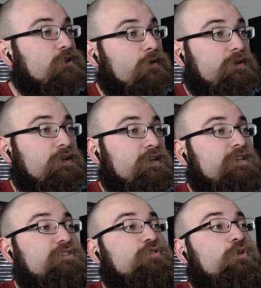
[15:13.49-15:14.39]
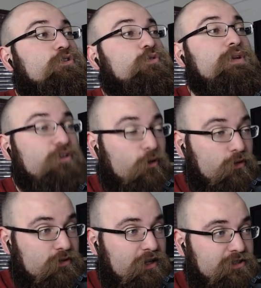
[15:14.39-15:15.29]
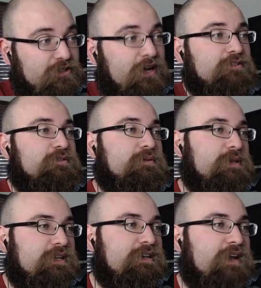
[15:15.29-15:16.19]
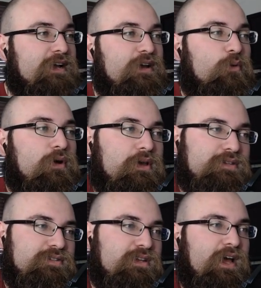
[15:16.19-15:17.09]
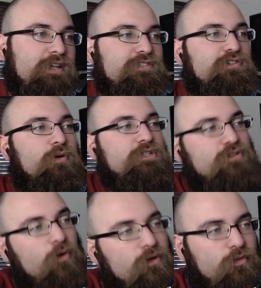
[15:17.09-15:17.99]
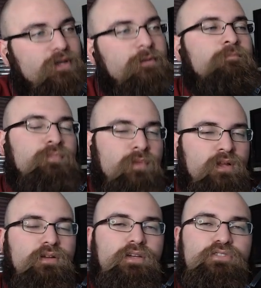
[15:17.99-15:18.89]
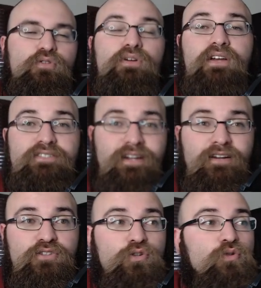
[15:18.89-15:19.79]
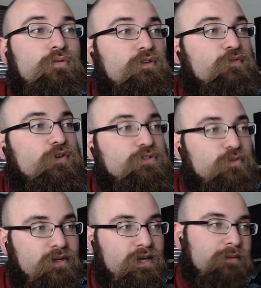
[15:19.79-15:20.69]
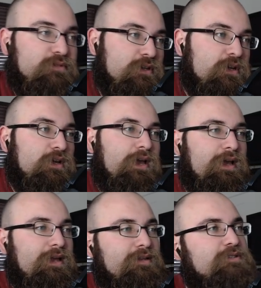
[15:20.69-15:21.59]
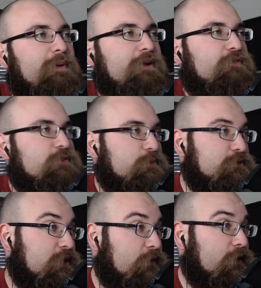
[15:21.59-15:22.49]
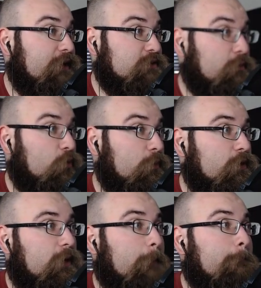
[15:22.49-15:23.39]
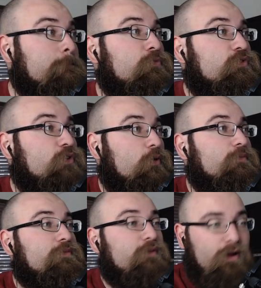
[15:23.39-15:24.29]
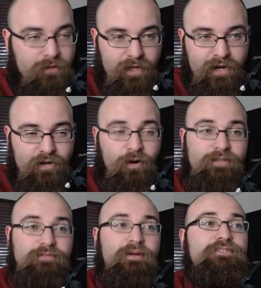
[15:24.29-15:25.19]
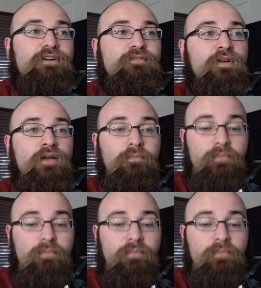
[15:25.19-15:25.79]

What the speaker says: No, he didn't. He scored three total touchdowns. He did not get one against the Lions. So he scored three. He scored a touchdown in two of the first three games, and he's about 50% right at the moment, okay? So I'm glad I corrected myself.